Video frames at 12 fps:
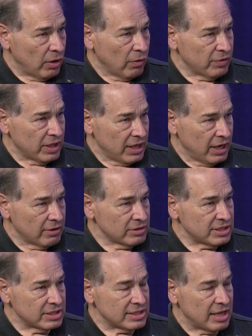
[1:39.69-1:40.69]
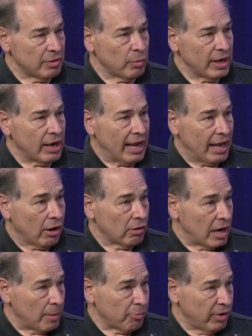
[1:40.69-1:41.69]
over the years is that we are
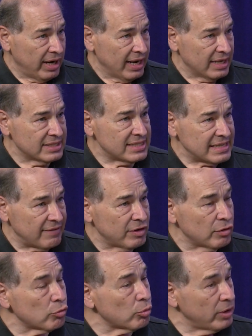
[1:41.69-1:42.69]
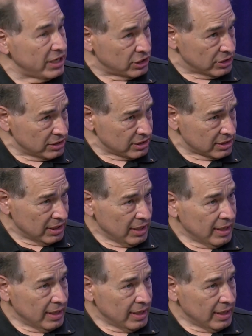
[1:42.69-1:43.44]
operating in seven regions,